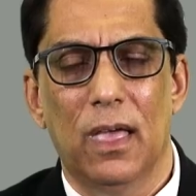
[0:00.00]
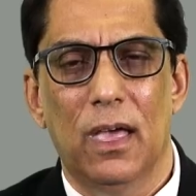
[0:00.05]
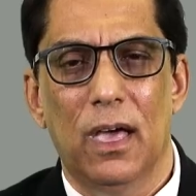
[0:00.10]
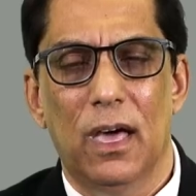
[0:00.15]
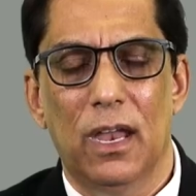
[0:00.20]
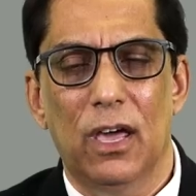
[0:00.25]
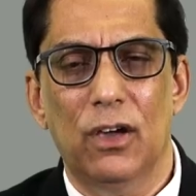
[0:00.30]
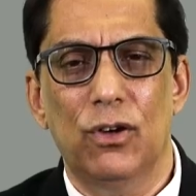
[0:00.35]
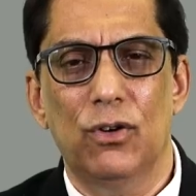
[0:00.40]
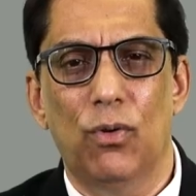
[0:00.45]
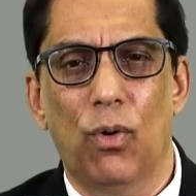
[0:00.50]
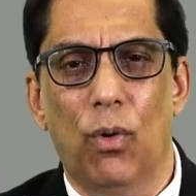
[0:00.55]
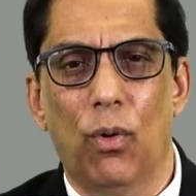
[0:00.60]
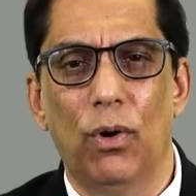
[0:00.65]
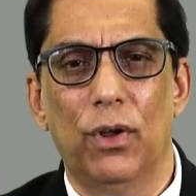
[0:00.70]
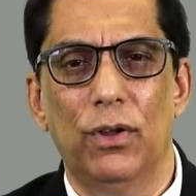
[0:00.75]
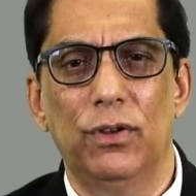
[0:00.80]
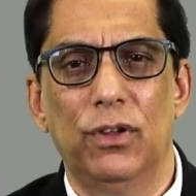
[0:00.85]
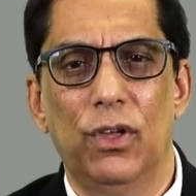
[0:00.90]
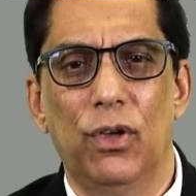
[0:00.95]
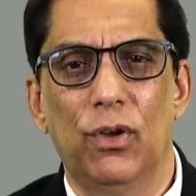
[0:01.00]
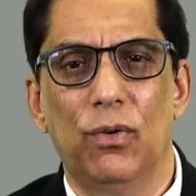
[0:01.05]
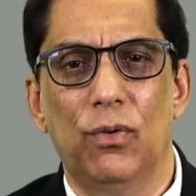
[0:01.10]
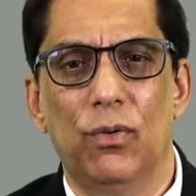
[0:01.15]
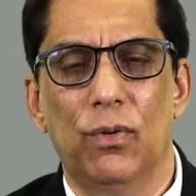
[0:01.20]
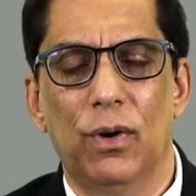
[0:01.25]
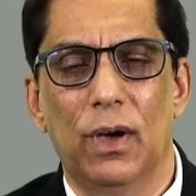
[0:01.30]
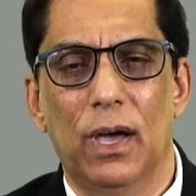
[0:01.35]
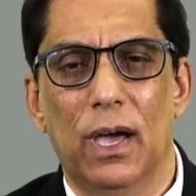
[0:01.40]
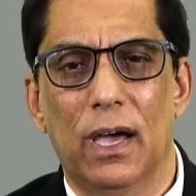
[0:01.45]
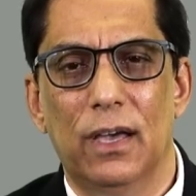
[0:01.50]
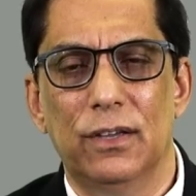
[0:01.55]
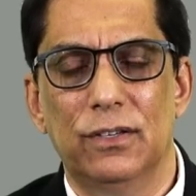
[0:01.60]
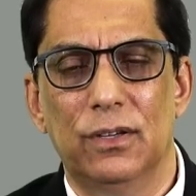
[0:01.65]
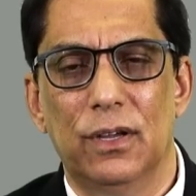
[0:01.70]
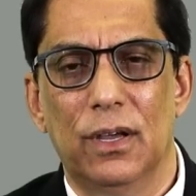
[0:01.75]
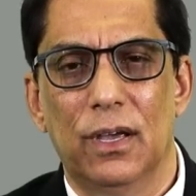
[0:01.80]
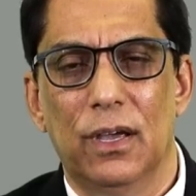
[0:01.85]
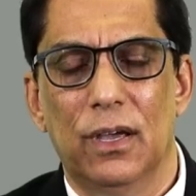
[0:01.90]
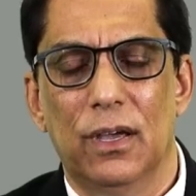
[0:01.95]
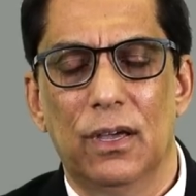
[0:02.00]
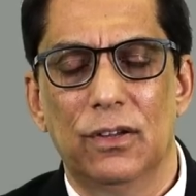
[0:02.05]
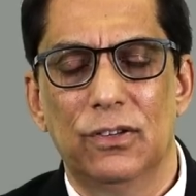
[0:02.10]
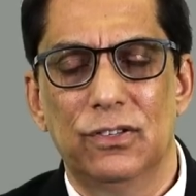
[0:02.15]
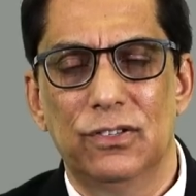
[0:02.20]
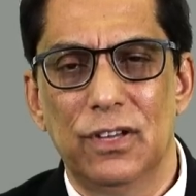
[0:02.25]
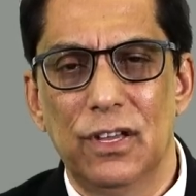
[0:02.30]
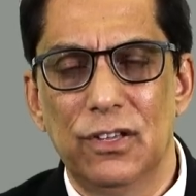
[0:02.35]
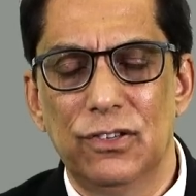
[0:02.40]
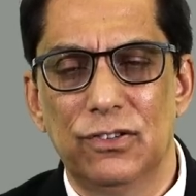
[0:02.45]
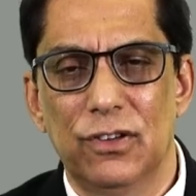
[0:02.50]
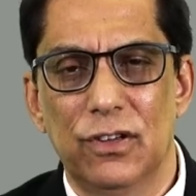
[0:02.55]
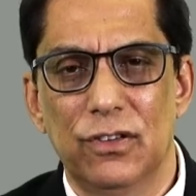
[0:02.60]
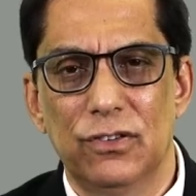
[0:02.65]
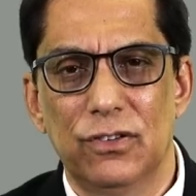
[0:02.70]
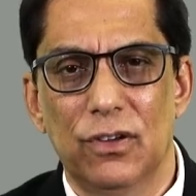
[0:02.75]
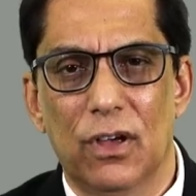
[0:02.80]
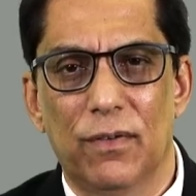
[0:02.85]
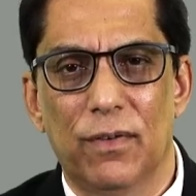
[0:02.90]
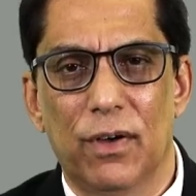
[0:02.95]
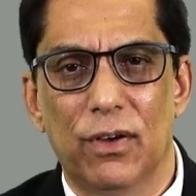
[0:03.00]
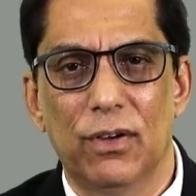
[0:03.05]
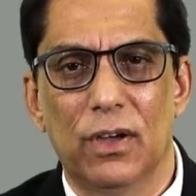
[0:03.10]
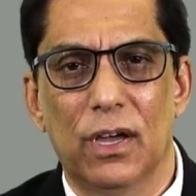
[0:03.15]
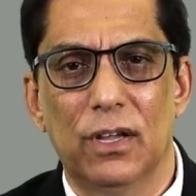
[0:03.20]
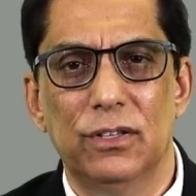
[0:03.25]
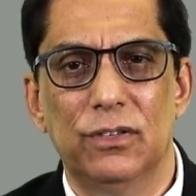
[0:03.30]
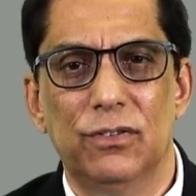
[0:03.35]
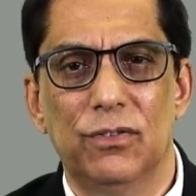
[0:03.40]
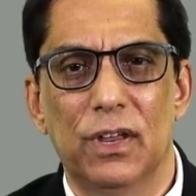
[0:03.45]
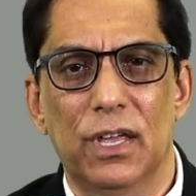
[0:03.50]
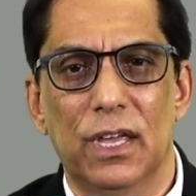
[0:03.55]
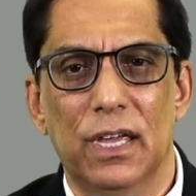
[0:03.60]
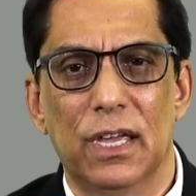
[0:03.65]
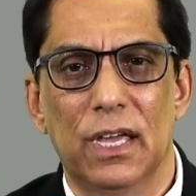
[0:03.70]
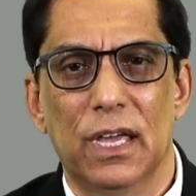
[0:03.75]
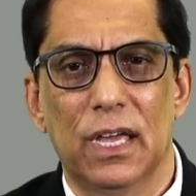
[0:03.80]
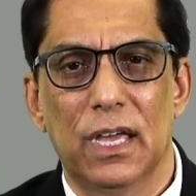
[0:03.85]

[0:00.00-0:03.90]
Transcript: and I call on you as citizens of our country,